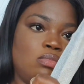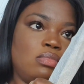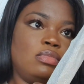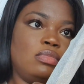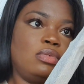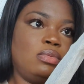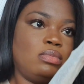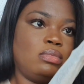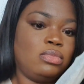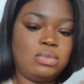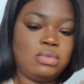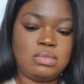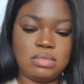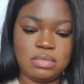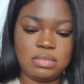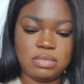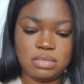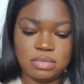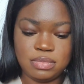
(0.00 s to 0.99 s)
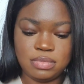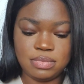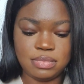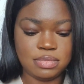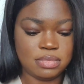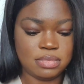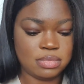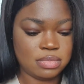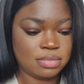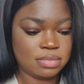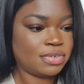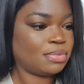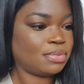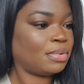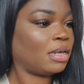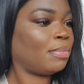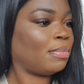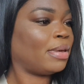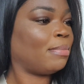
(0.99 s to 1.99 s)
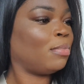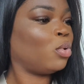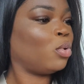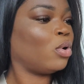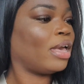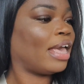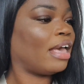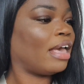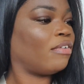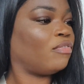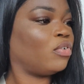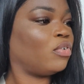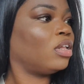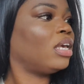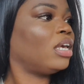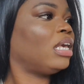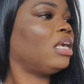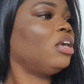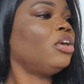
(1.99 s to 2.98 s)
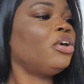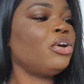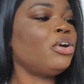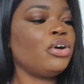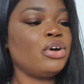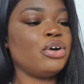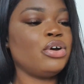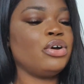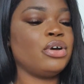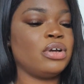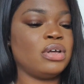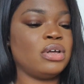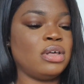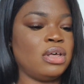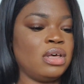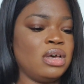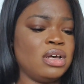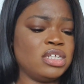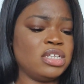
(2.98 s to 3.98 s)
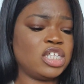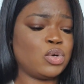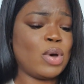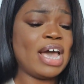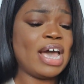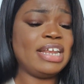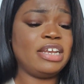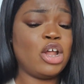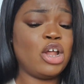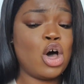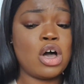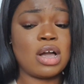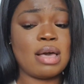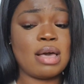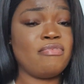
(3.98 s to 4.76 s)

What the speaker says: Ooh, ooh. Just a bit more careful here. It's quite long.